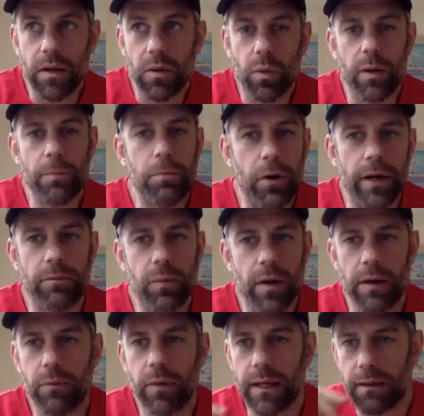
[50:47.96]
we're putting
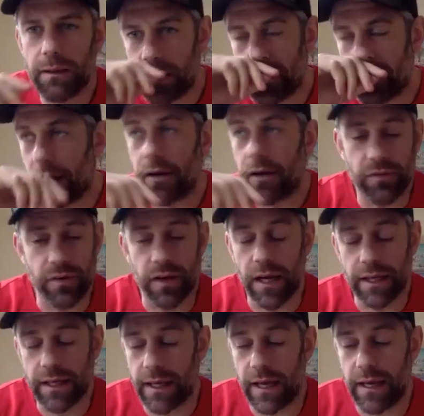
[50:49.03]
like we we both
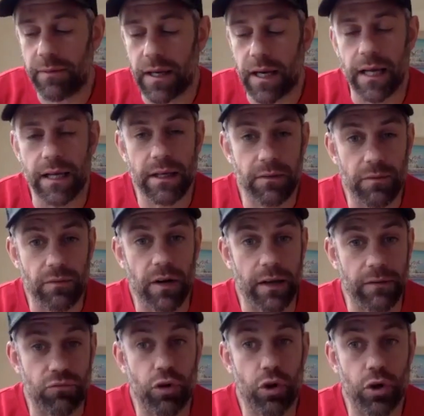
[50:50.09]
like it anyway, like
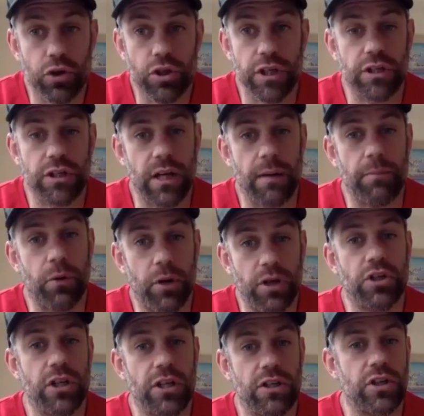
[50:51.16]
like raw gin, like putting
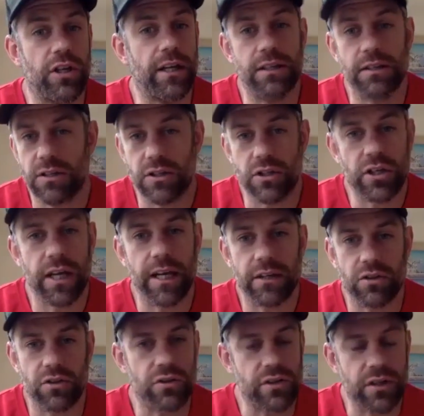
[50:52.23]
ginger into
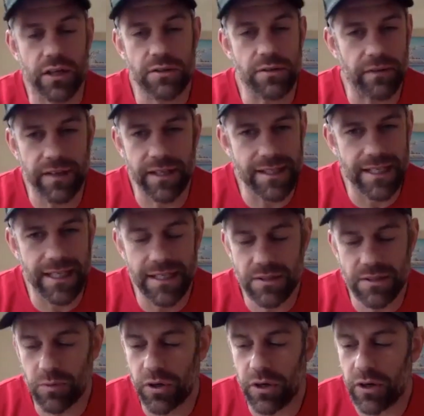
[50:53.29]
shakes or starting to have it in teas
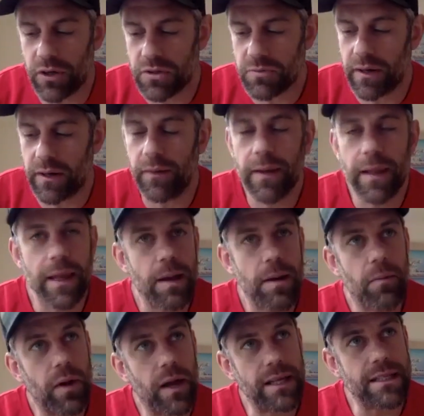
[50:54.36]
and whatnot as well.
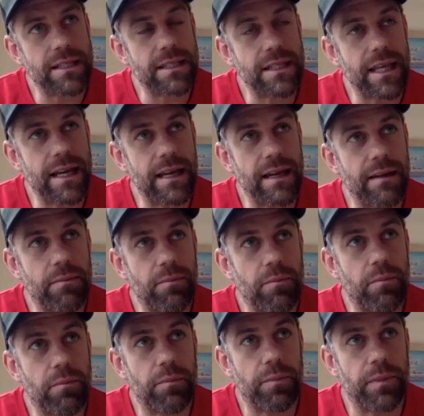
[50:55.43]
Is there
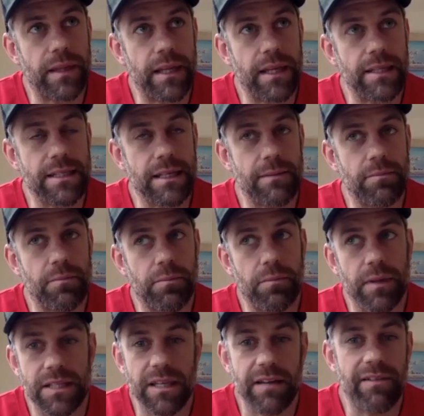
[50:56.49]
is it
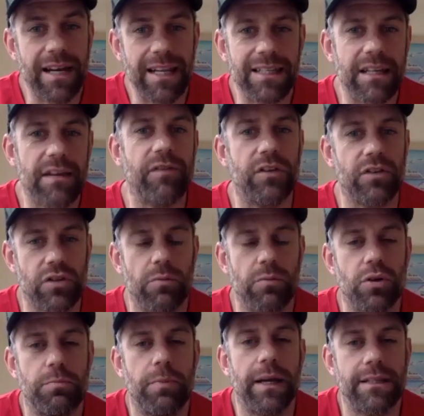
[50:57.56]
is there any difference or
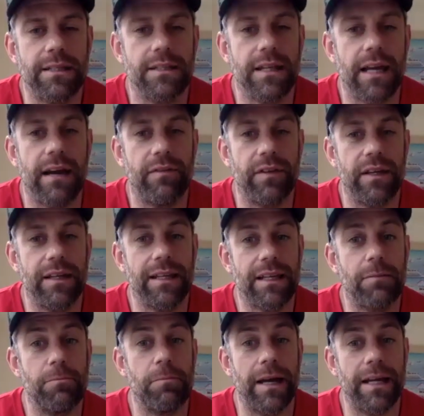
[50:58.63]
much better to have it
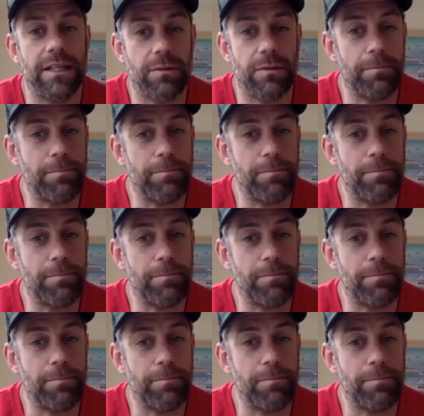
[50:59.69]
compared to a